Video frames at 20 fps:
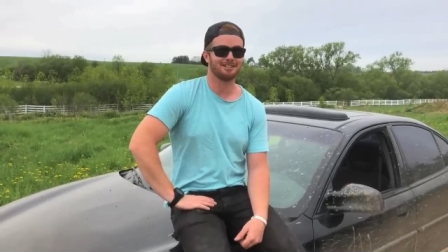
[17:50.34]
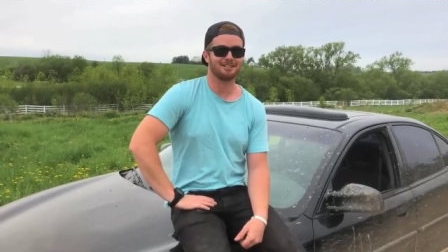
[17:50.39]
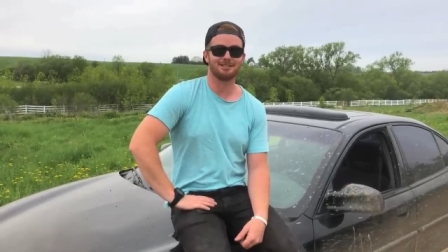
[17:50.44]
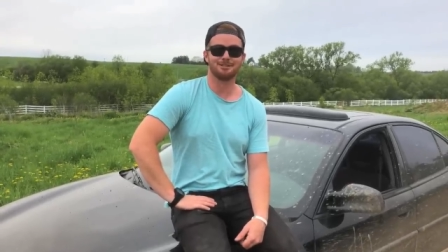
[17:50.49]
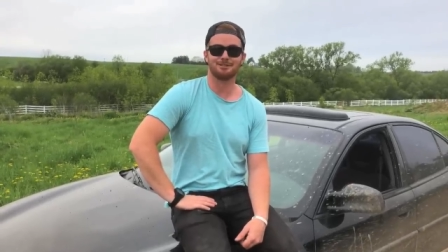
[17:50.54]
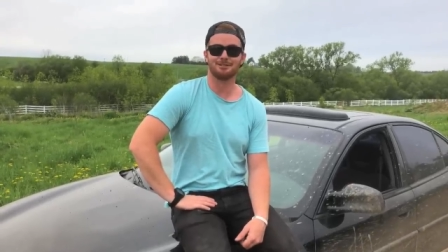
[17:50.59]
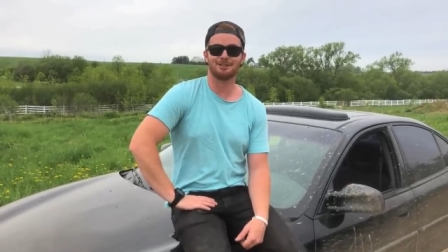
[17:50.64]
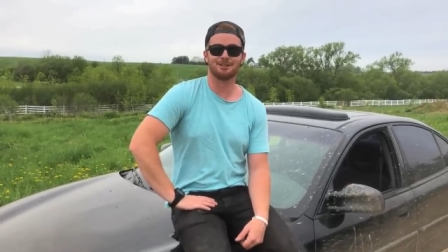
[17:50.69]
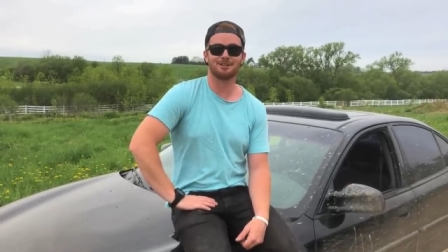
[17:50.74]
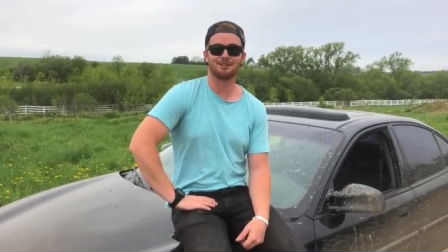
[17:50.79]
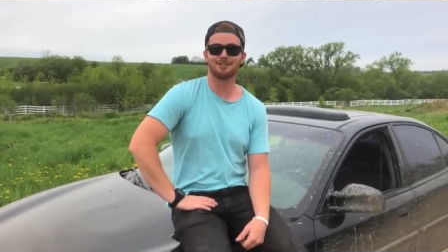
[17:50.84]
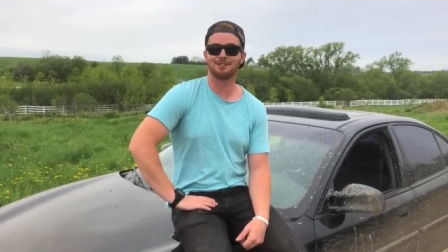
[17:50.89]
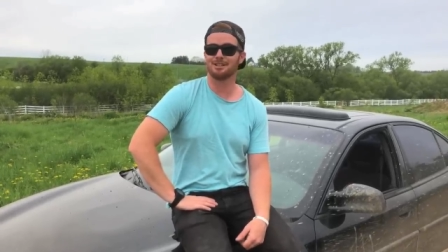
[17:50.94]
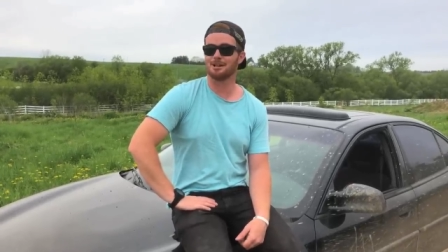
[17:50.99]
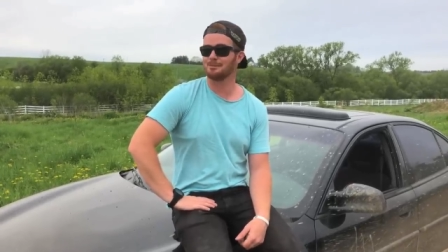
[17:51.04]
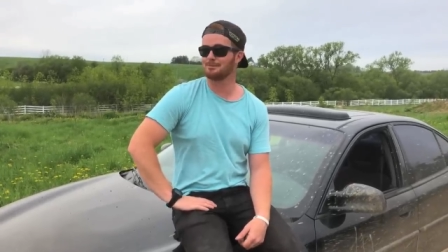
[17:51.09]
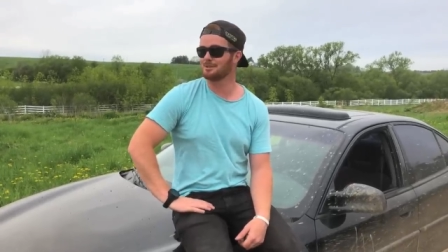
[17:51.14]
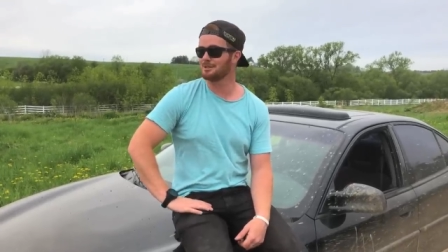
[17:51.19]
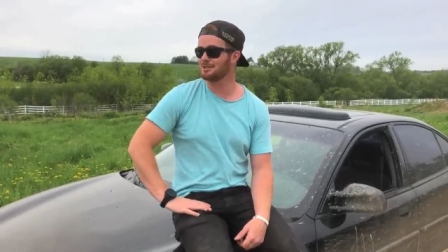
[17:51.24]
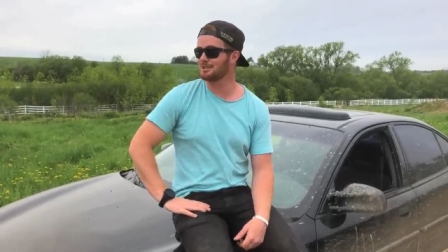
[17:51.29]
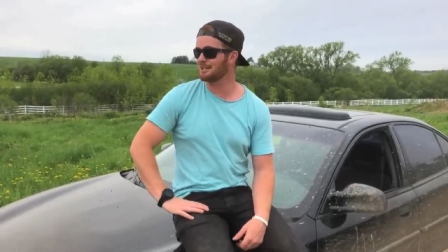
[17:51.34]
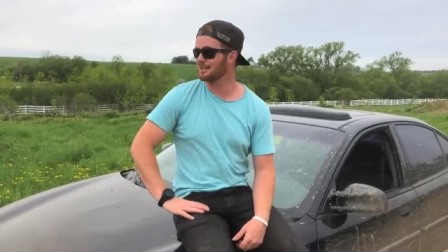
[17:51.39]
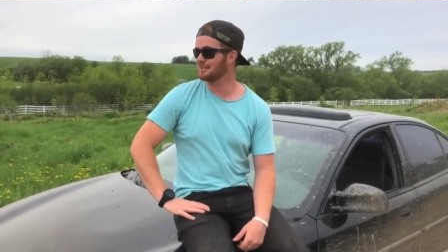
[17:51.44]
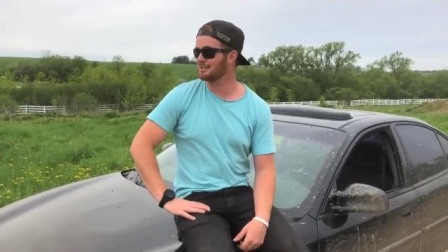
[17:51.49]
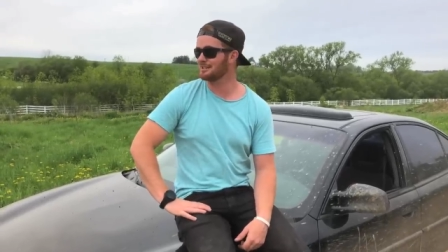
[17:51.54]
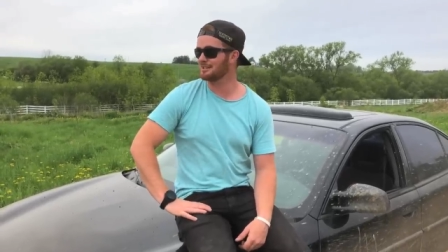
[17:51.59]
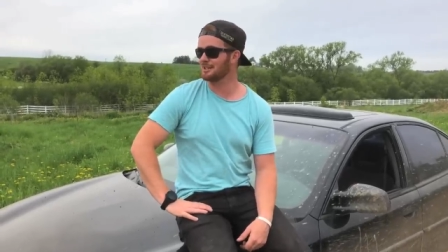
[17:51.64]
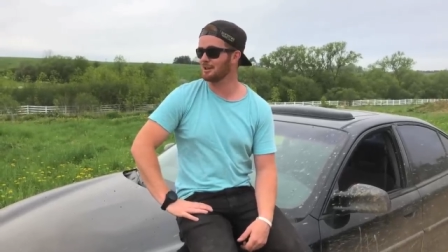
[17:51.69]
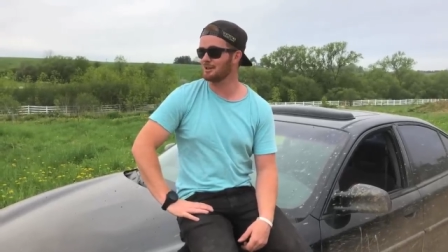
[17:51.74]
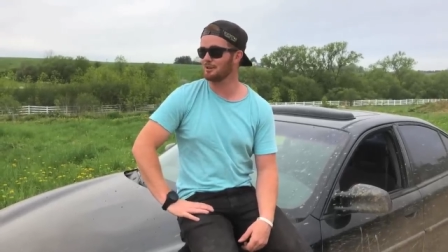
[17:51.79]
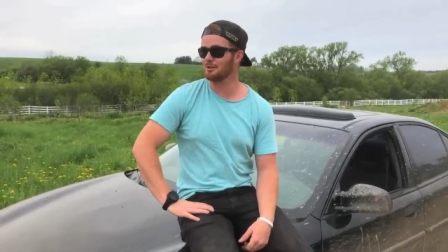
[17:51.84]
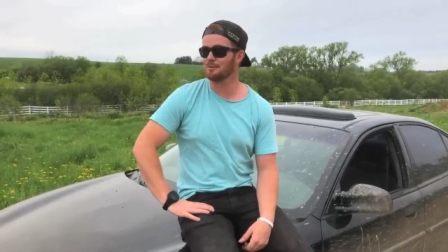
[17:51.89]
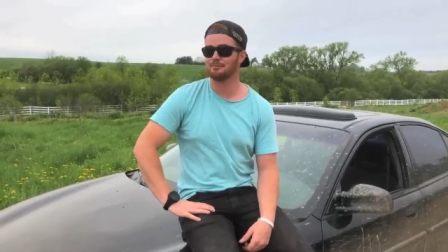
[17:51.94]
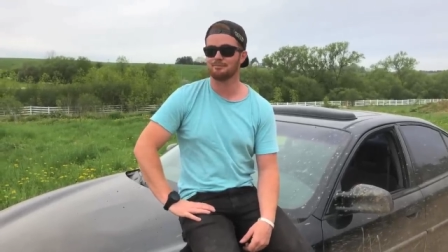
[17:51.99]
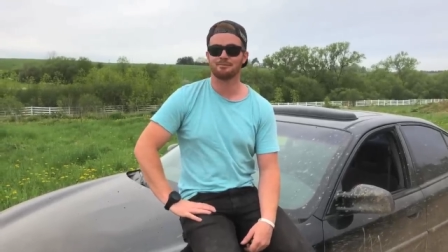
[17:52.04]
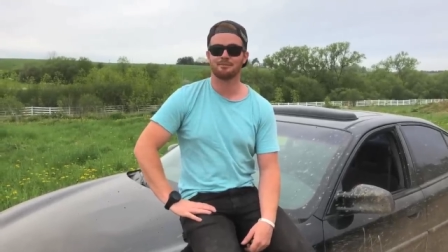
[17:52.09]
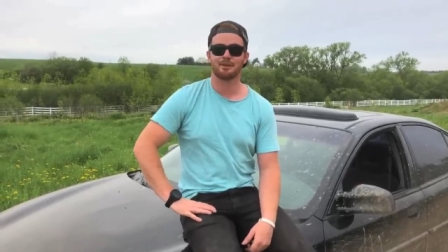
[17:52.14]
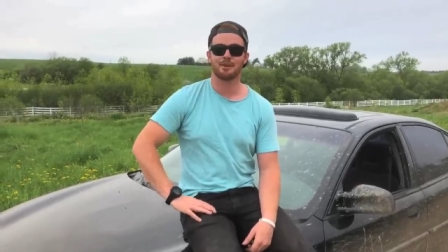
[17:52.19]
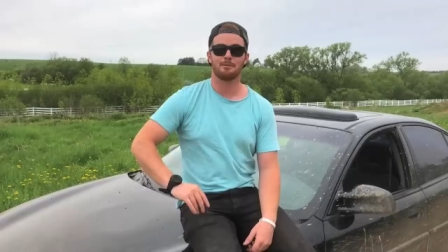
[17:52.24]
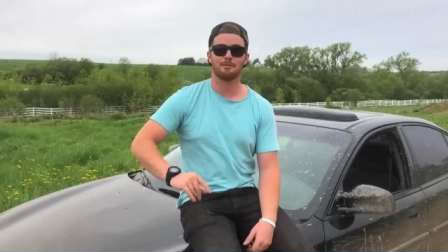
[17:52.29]
doing all the dumb shit. So,
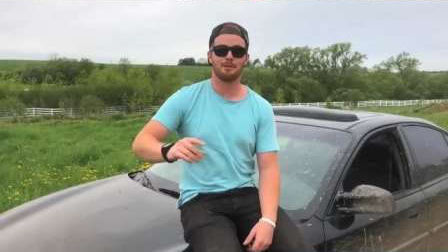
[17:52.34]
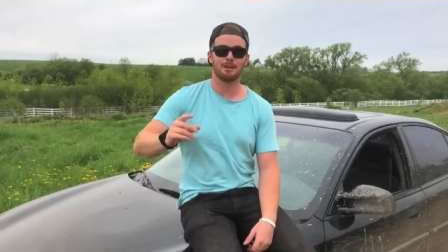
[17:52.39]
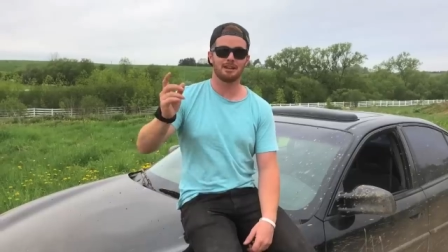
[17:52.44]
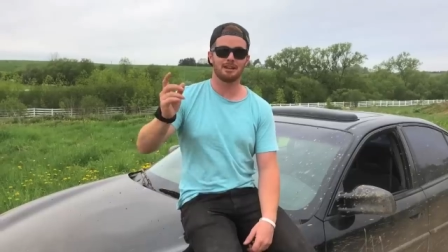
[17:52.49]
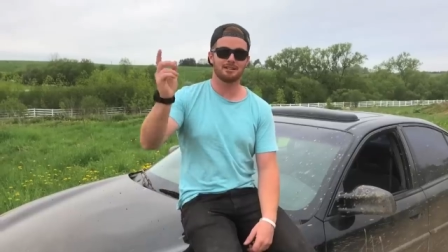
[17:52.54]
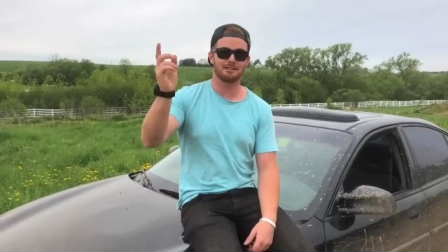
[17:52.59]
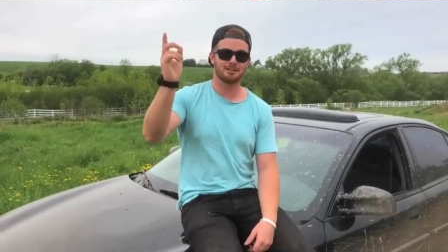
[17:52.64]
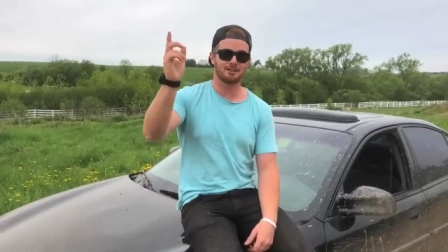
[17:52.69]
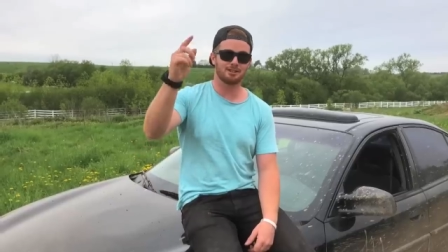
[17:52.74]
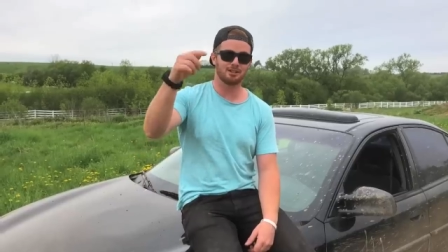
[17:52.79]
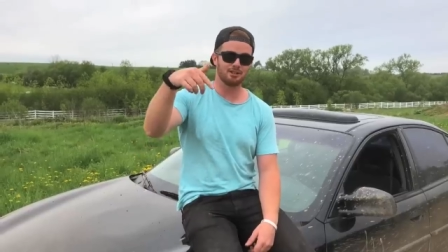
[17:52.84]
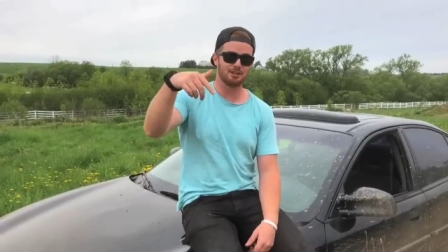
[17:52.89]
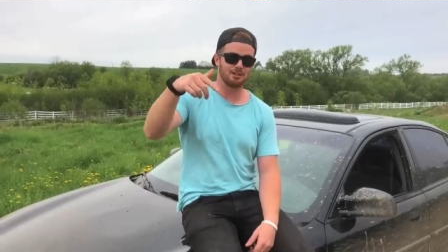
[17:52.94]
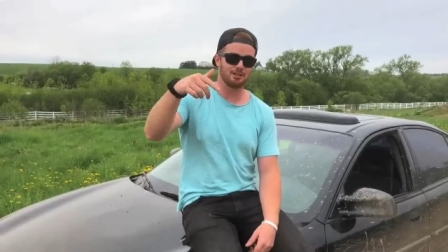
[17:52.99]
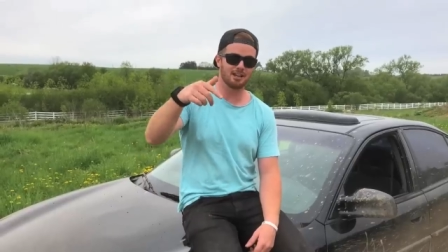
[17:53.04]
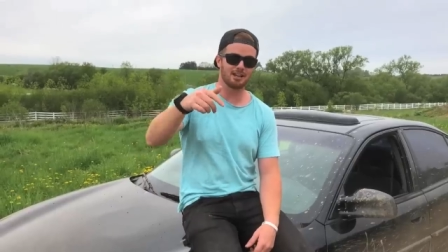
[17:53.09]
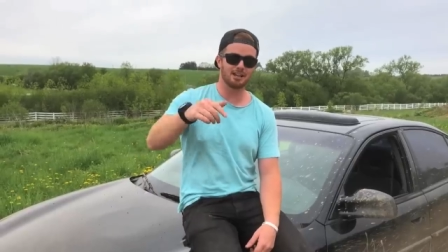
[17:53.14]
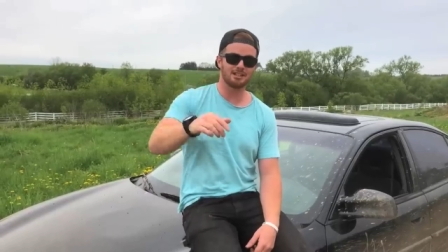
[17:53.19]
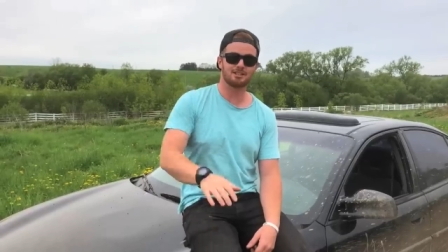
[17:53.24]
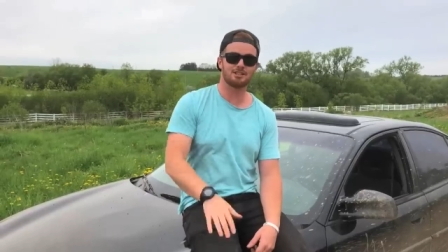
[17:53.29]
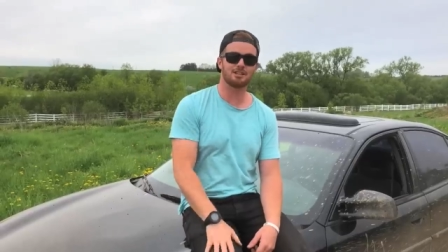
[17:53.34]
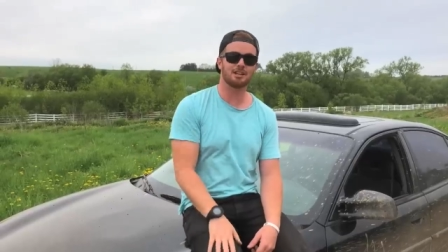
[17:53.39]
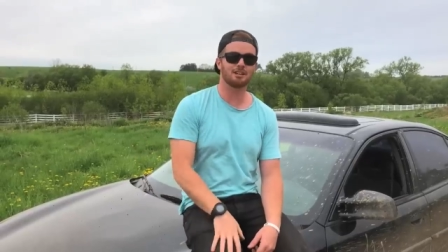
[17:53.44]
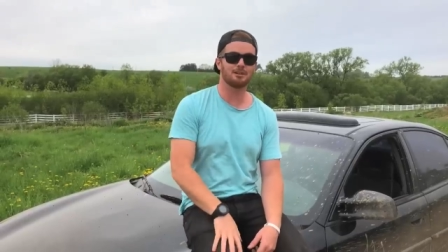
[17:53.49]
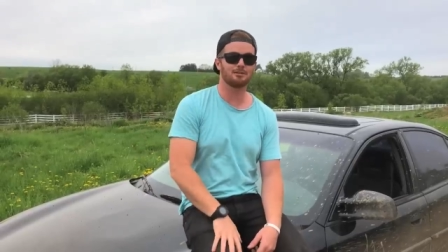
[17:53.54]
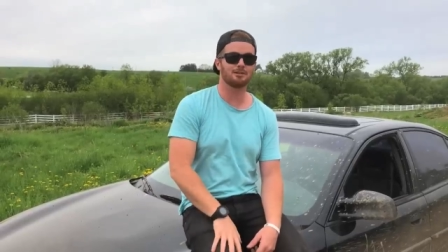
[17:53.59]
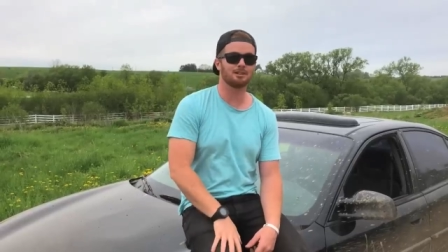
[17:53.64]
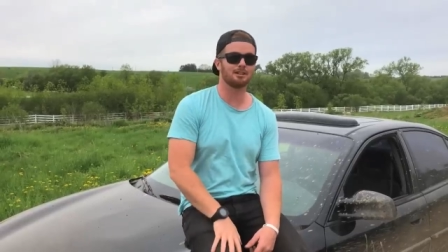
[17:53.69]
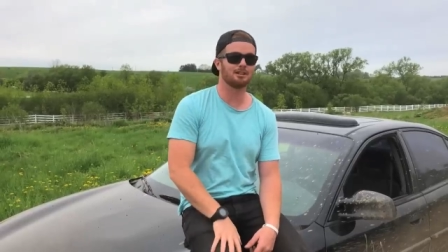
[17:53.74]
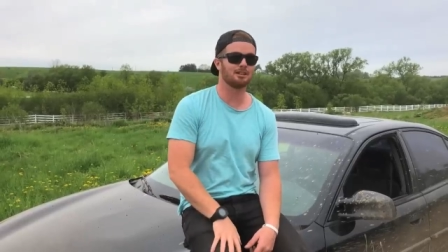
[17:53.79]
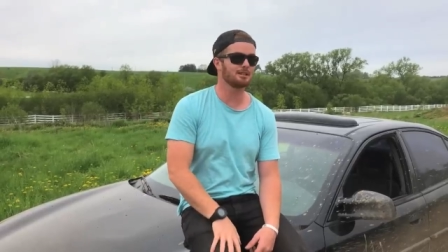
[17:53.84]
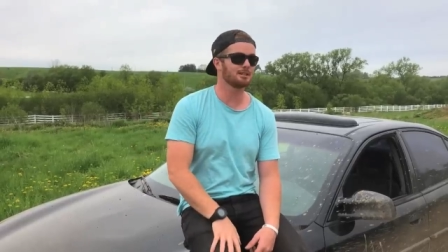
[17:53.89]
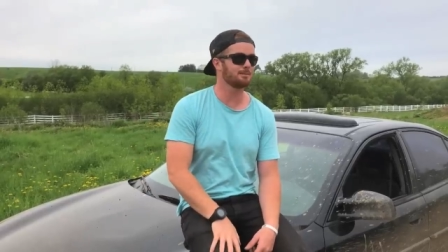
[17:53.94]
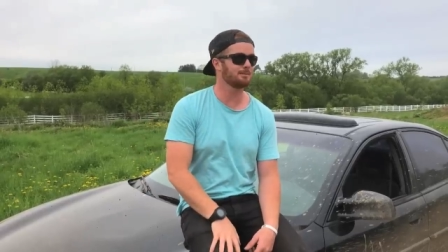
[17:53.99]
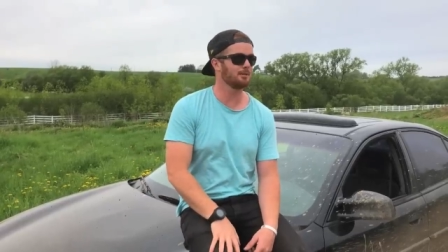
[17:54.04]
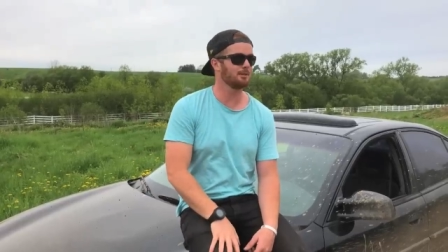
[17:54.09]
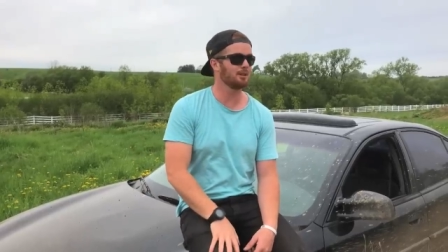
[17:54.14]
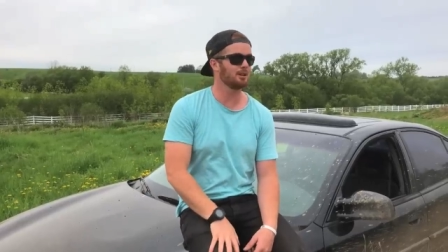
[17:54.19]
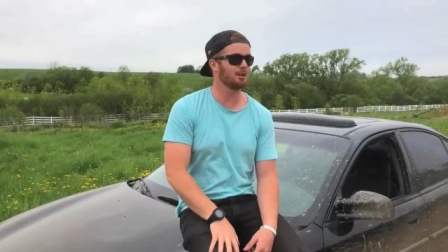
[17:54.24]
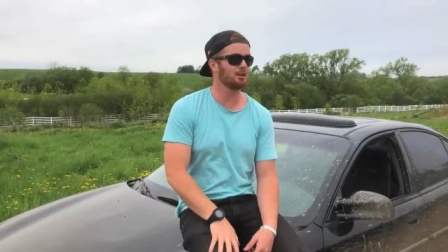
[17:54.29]
make sure you guys check out the links
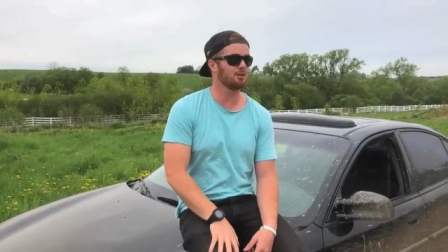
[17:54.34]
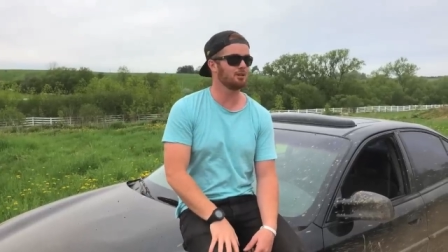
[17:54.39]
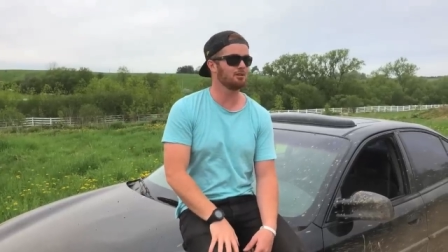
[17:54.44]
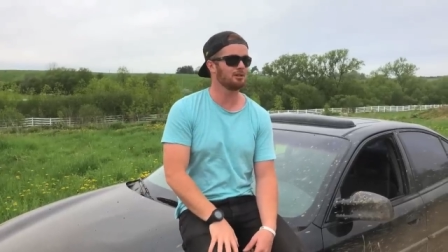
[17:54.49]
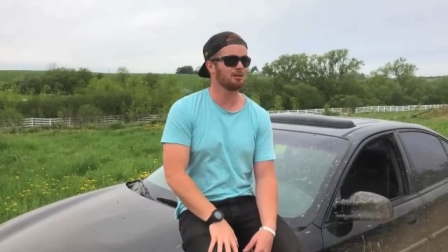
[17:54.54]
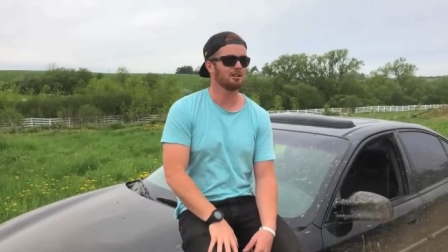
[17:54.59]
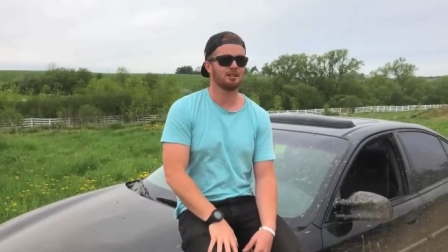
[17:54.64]
below.